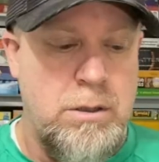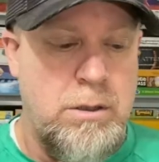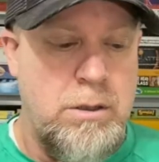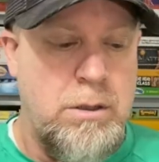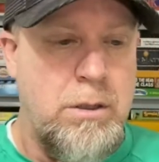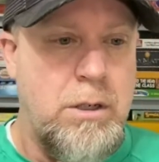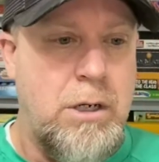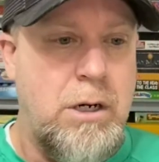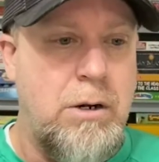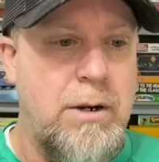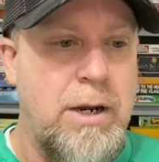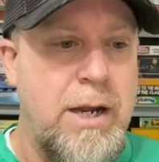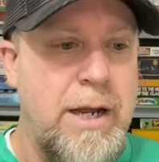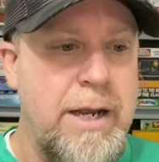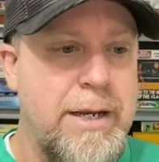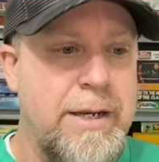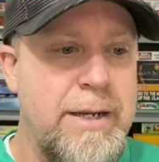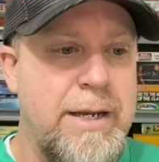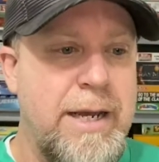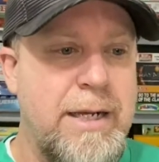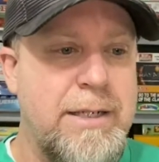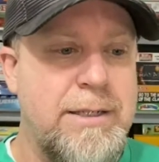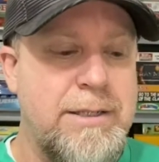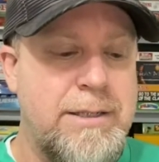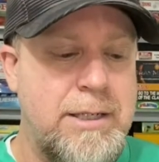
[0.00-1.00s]
All right,
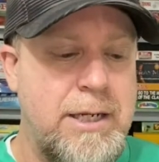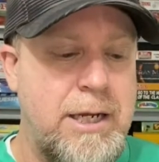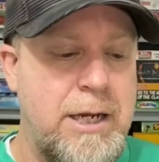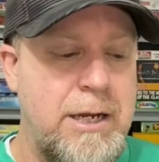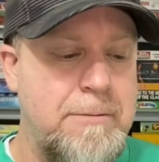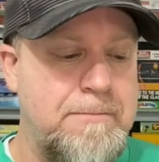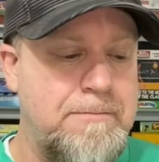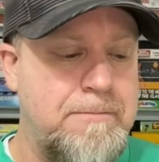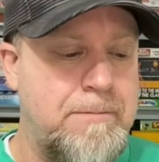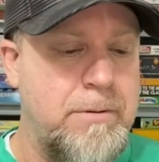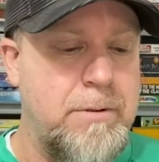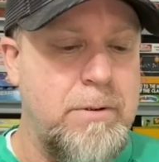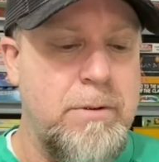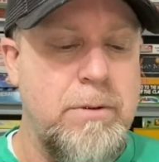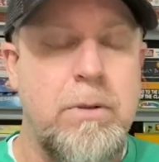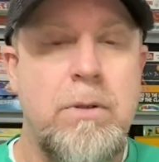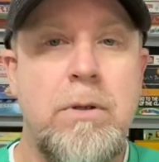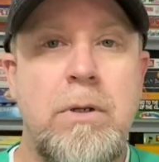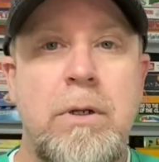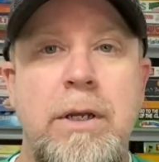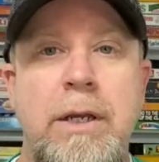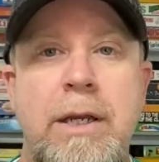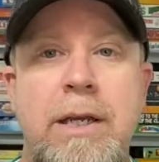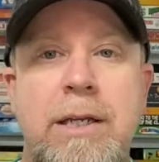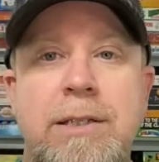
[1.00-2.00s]
next up
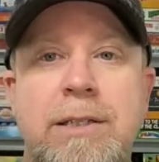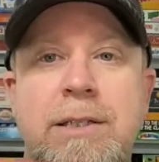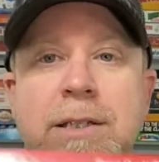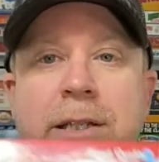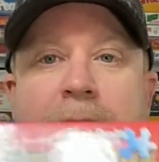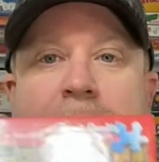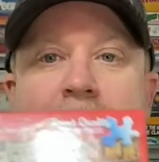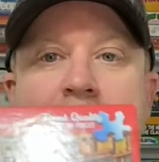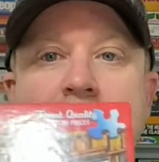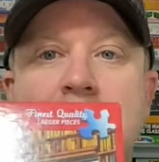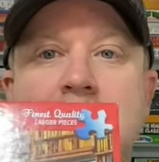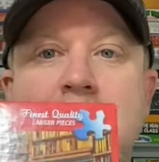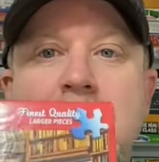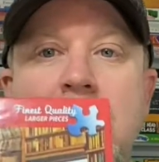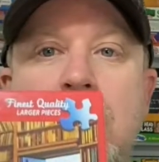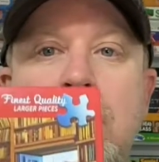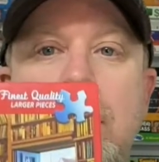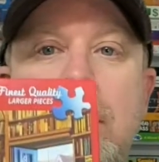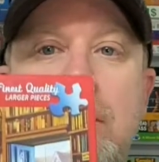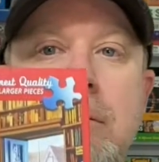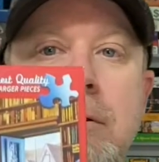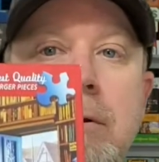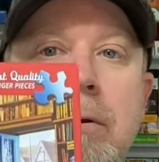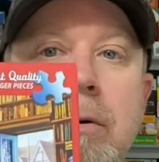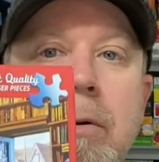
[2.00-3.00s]
is this
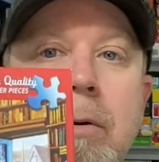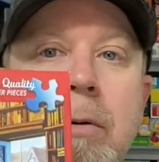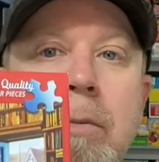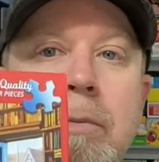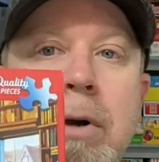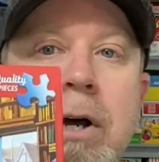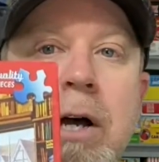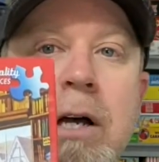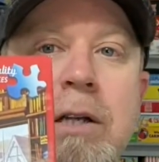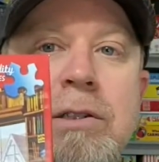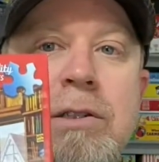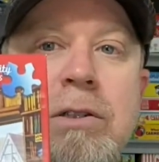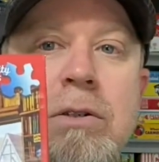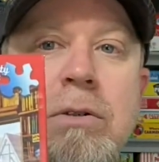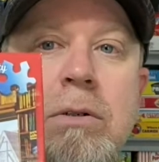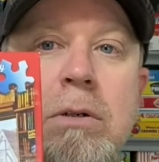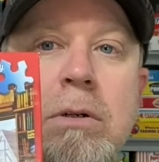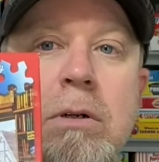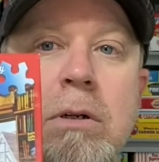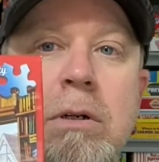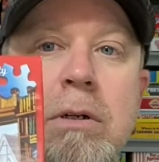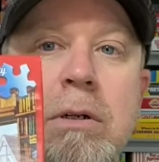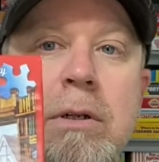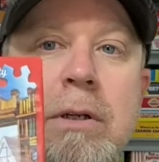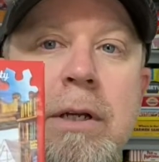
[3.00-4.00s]

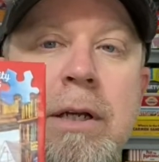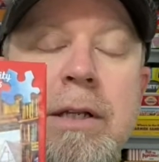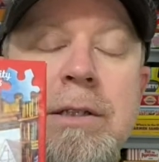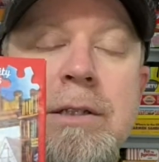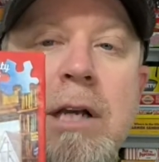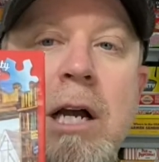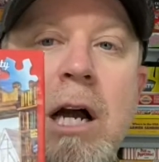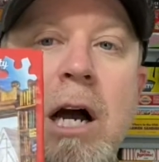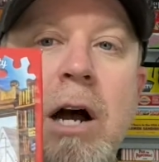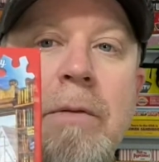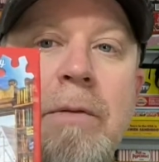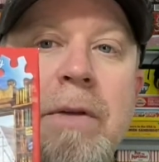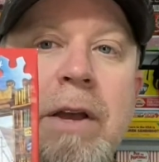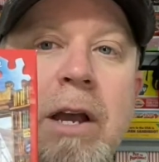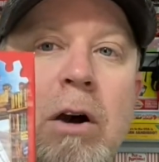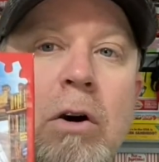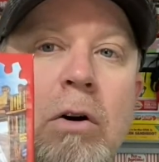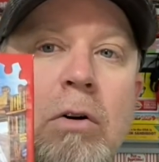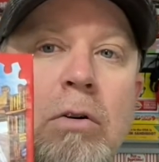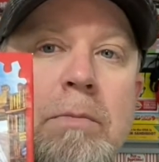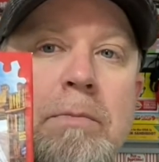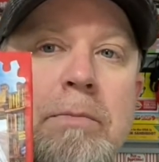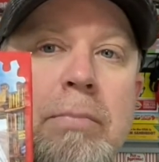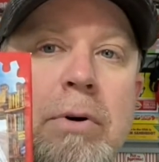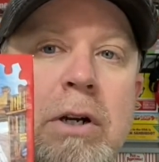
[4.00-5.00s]
puzzle. It's called The
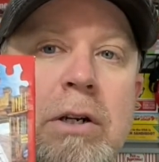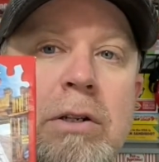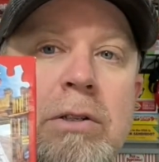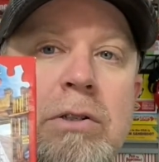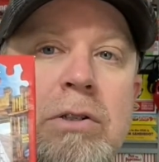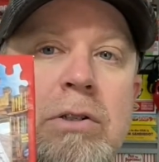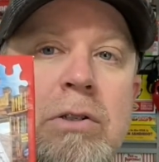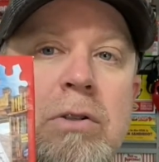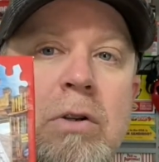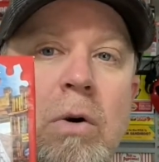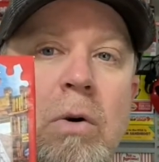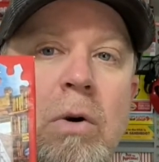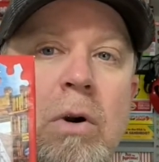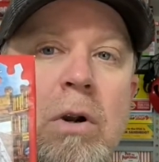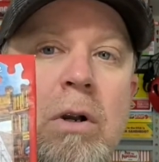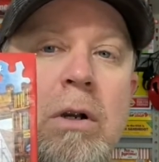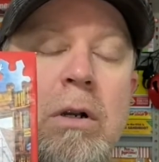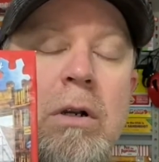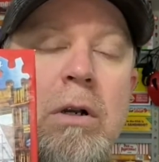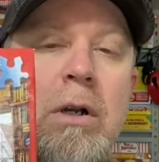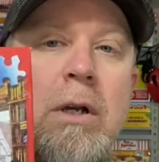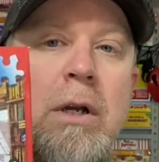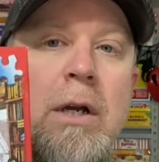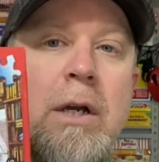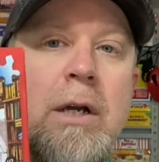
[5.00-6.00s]
Old Bookstore.
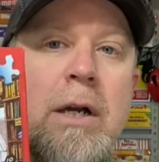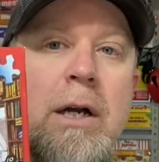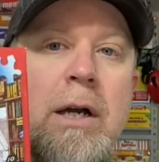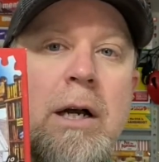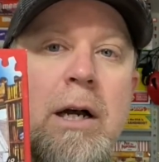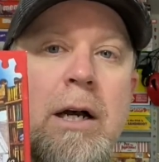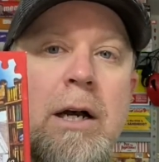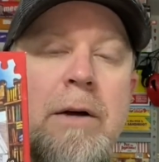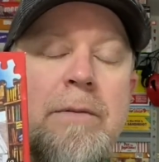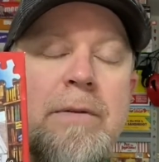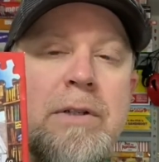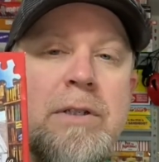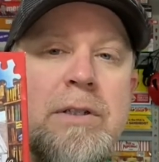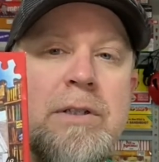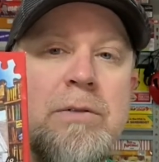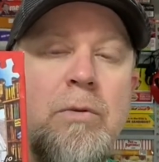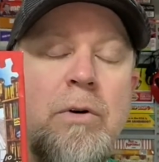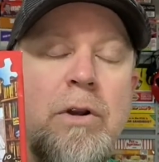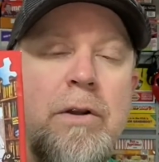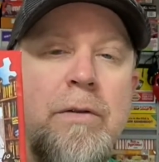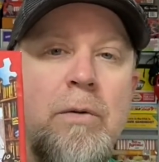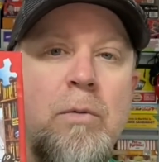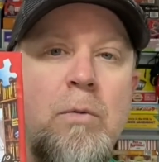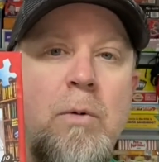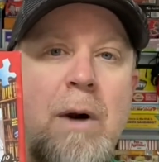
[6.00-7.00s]
This is
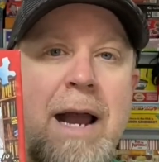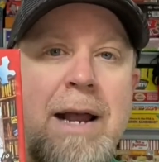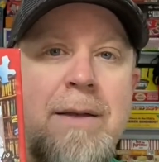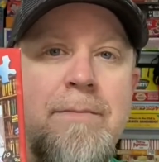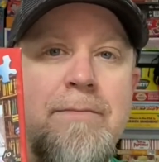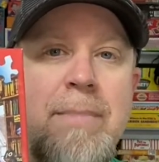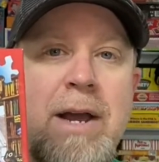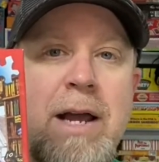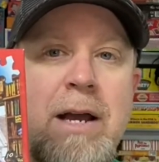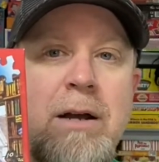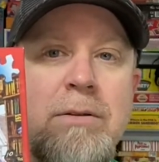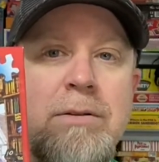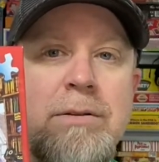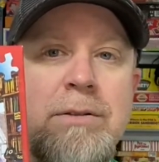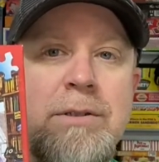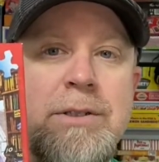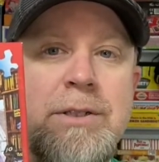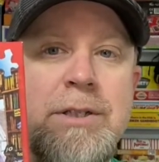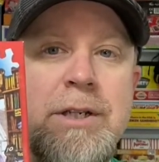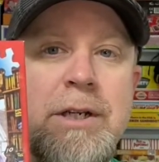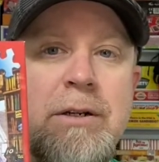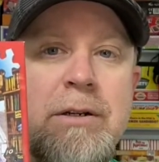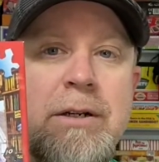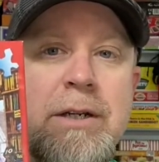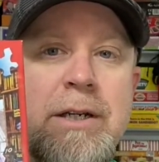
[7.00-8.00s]
one of the White Mountain
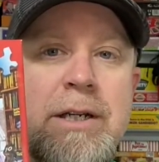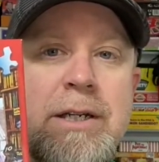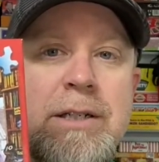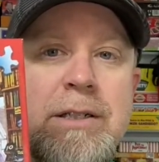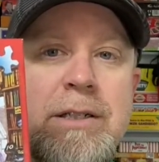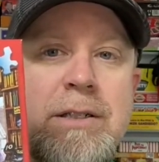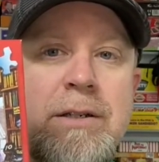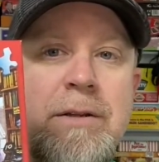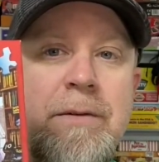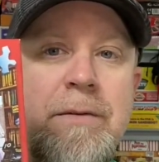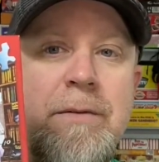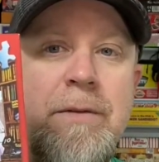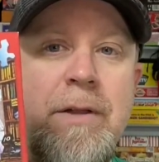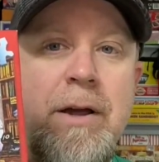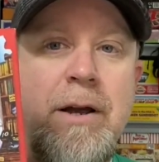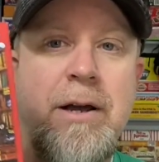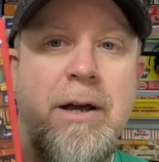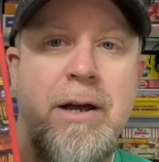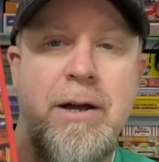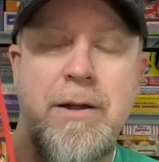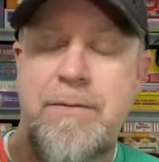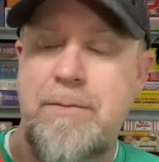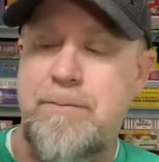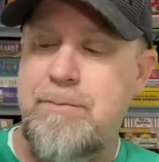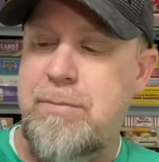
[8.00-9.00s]
series.
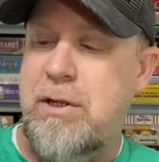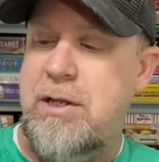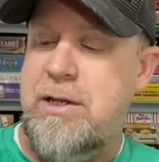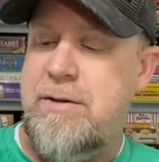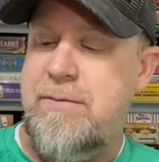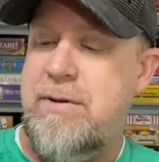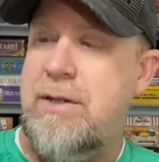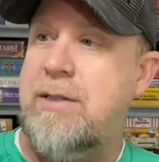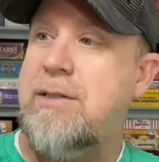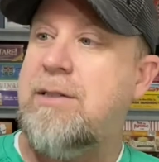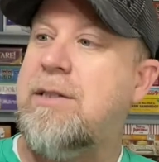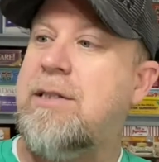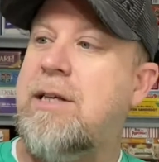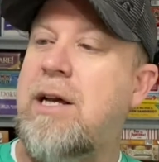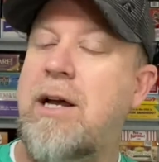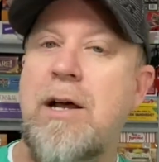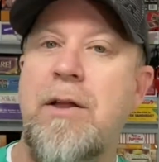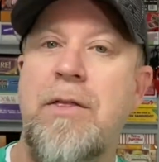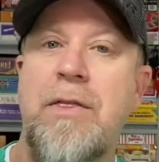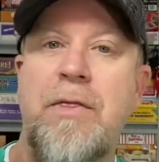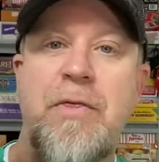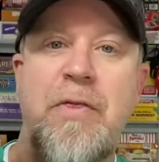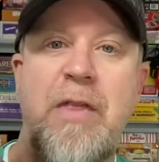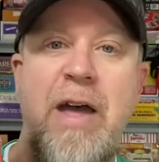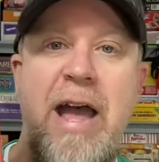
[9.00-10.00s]
I believe it's
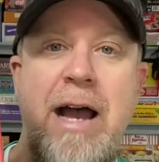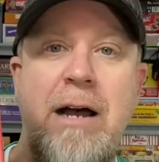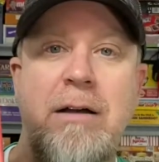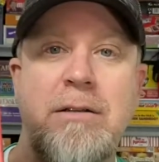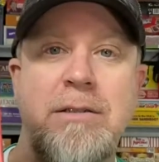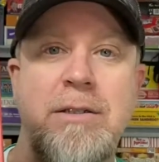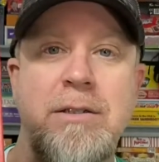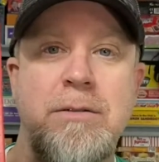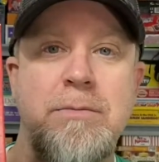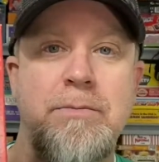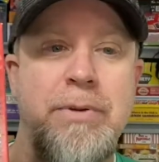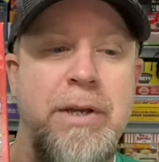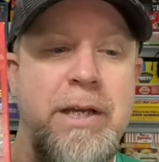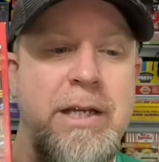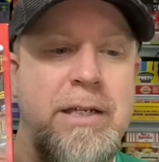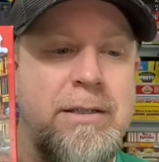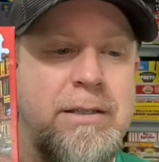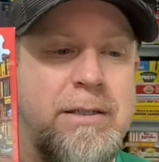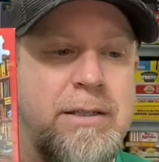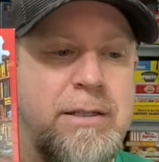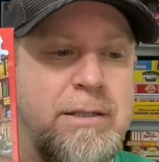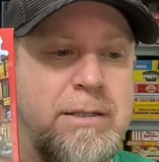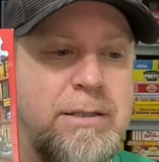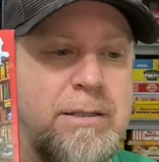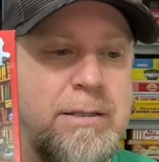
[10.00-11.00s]
1,000
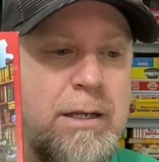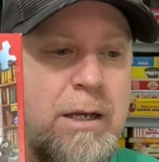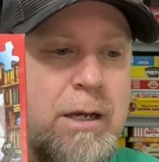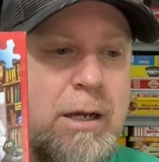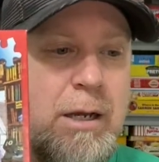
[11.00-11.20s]
pieces.